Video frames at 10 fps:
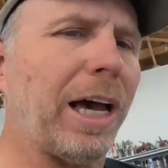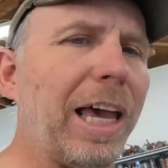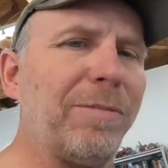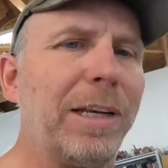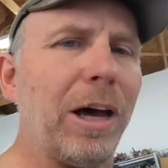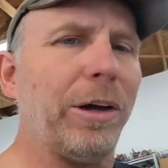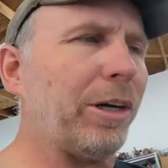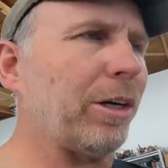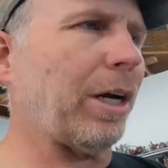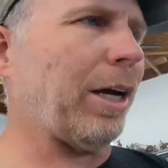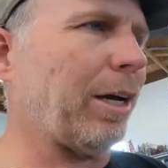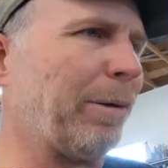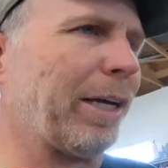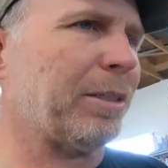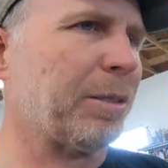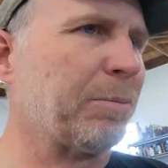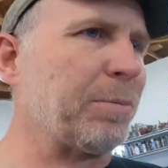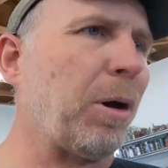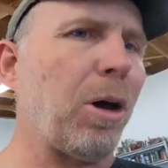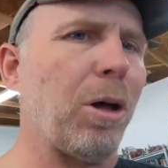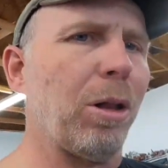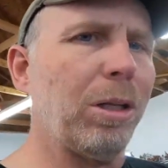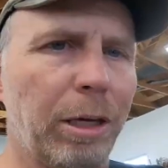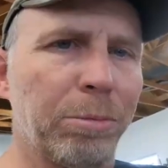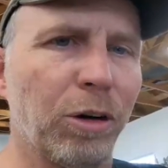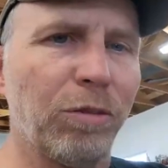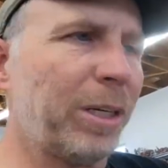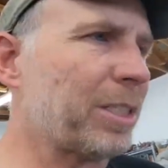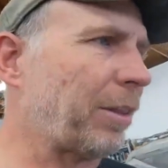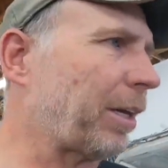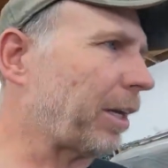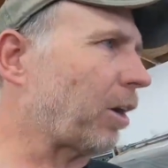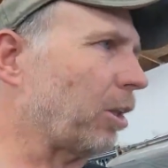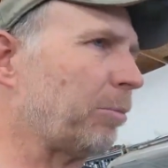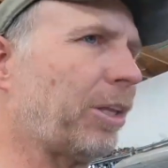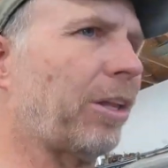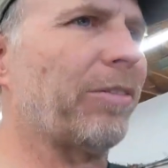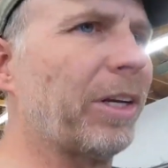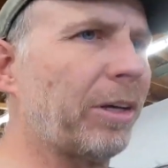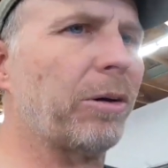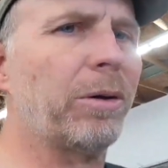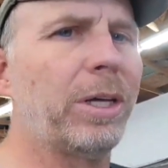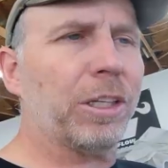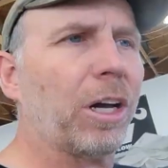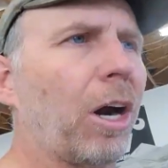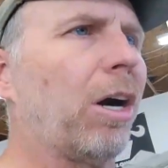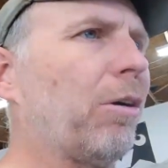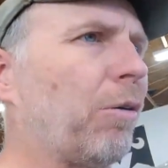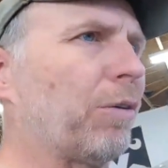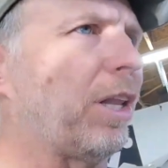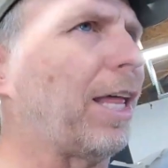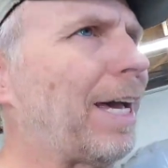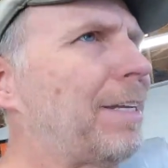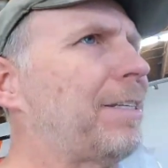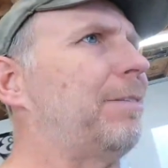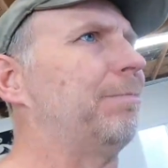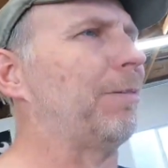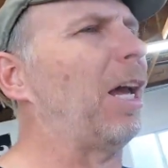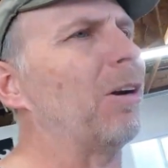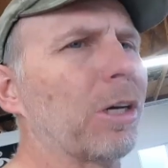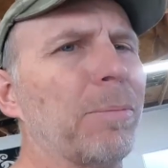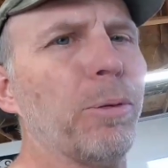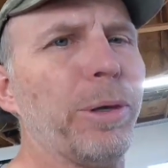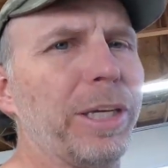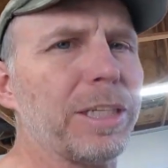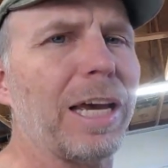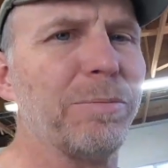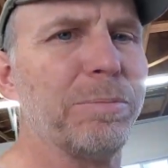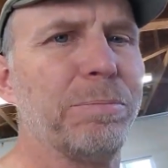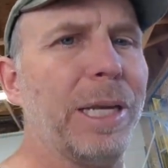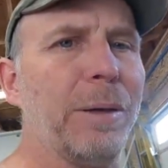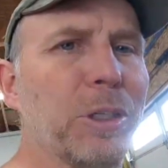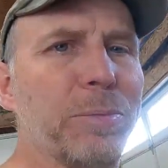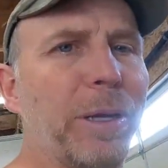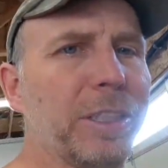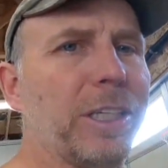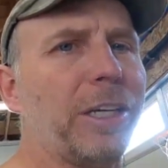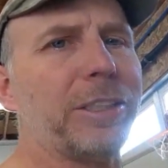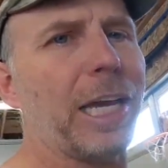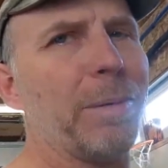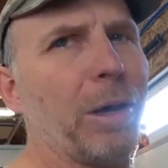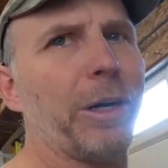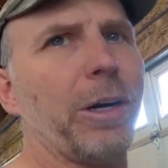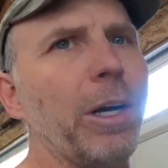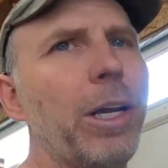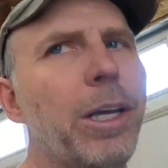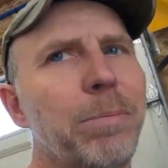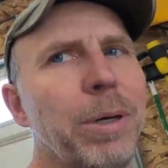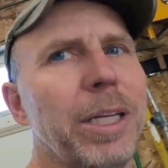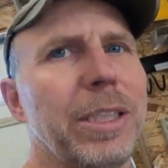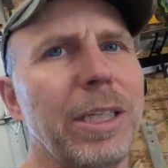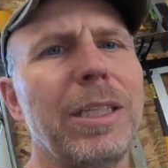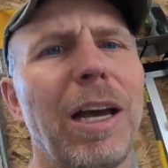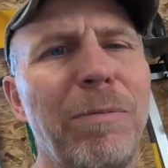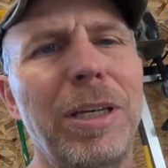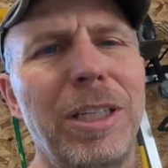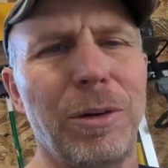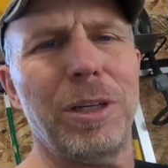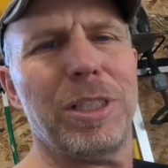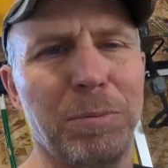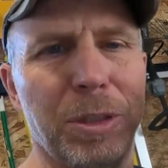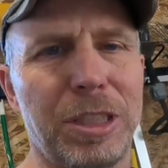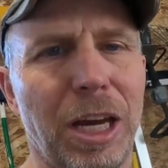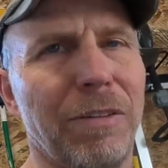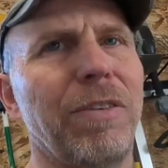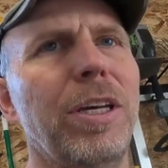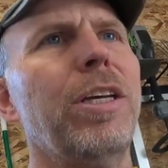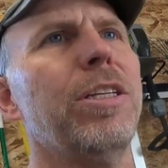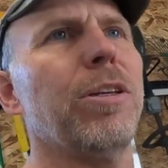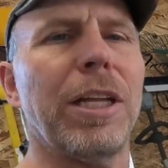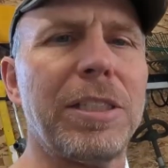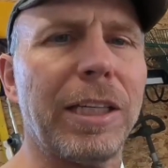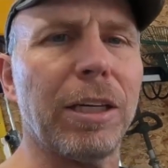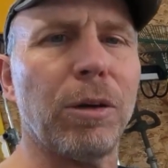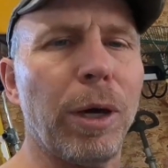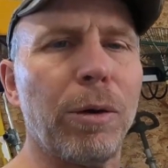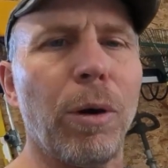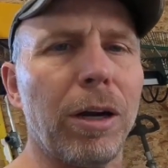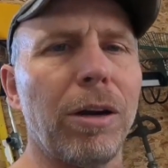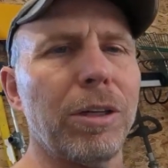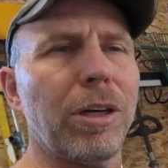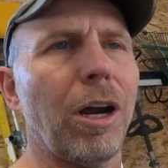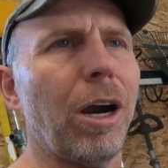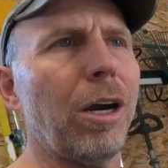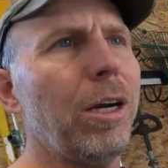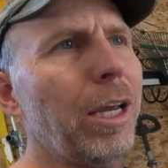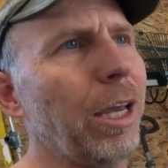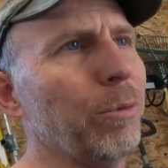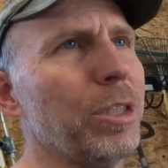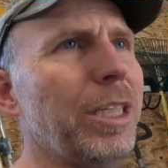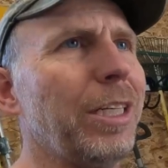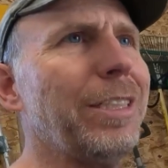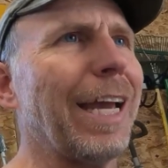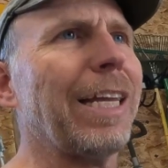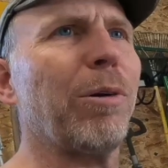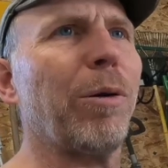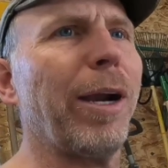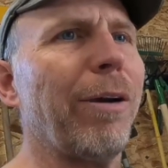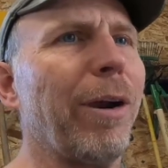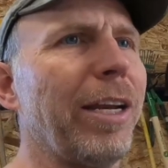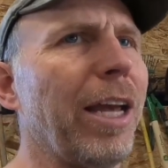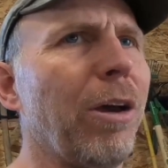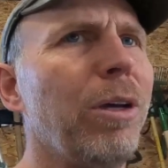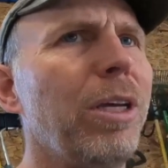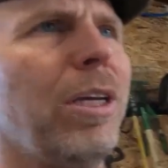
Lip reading: I have been out here making some small improvements, I think I called them in the other video, the car over the last, I don't know, a couple weeks. I haven't been able to spend a ton of time out here, but I've been doing some stuff. So let's take a quick walk around the car and we'll see exactly where we're at right now.